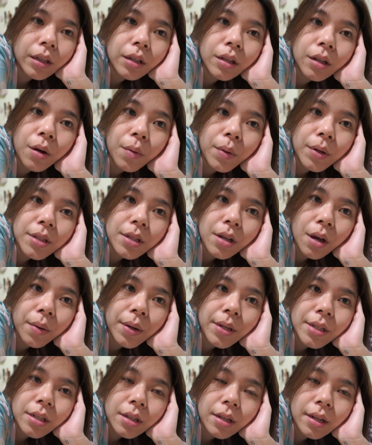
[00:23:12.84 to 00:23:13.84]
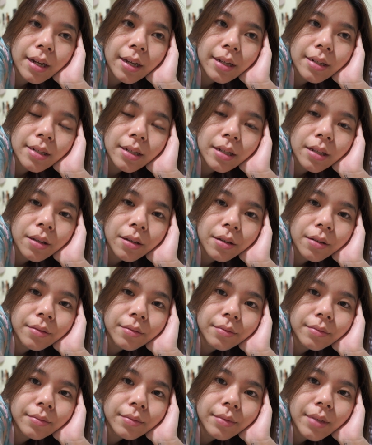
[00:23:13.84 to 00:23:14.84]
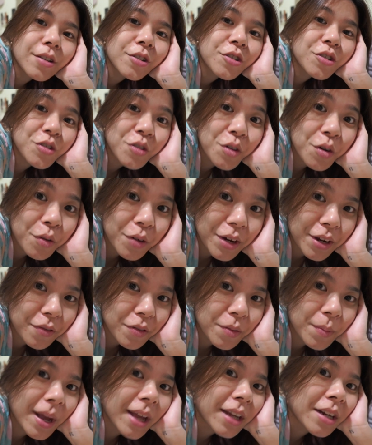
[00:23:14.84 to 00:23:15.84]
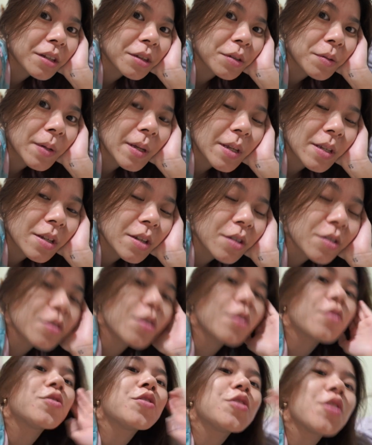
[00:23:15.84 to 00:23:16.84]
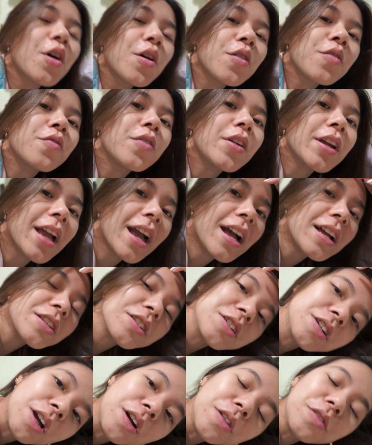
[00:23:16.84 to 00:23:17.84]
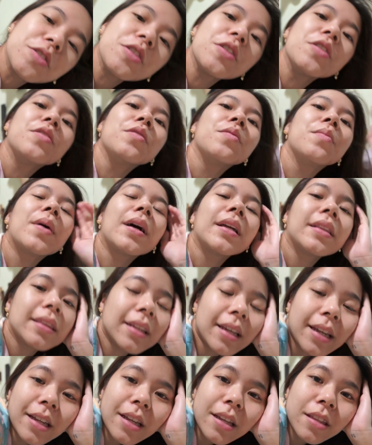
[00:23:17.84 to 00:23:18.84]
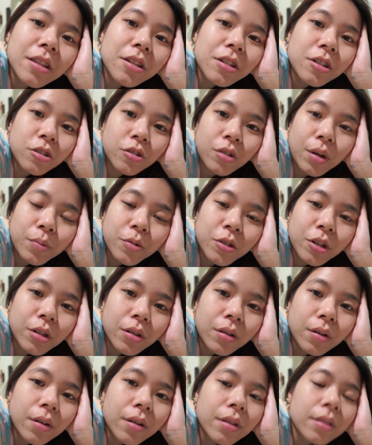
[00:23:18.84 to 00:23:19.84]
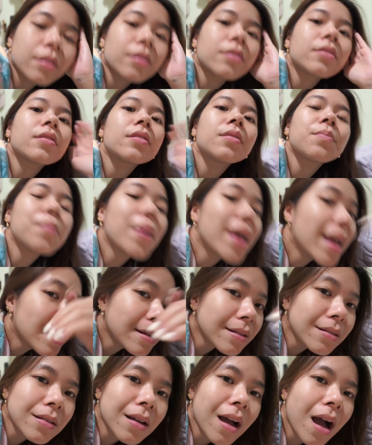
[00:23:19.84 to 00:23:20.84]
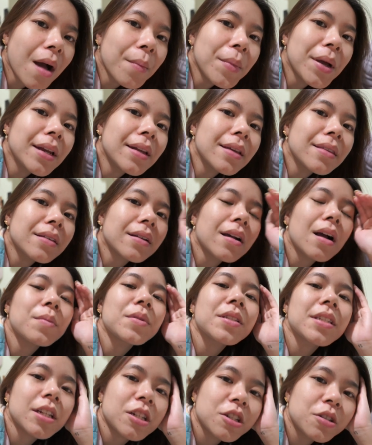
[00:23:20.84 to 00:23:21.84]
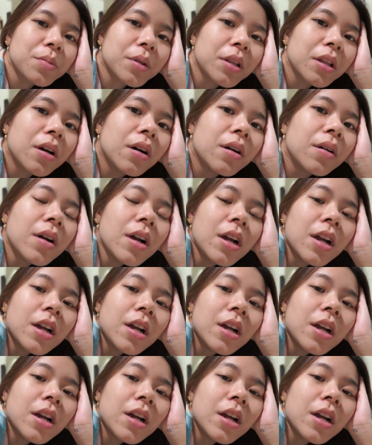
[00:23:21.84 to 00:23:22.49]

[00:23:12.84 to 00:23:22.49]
You know what's always a good idea though? Jewelry from Ana Luisa. So don't forget to go to my link in the description or the pinned comment in the comment section below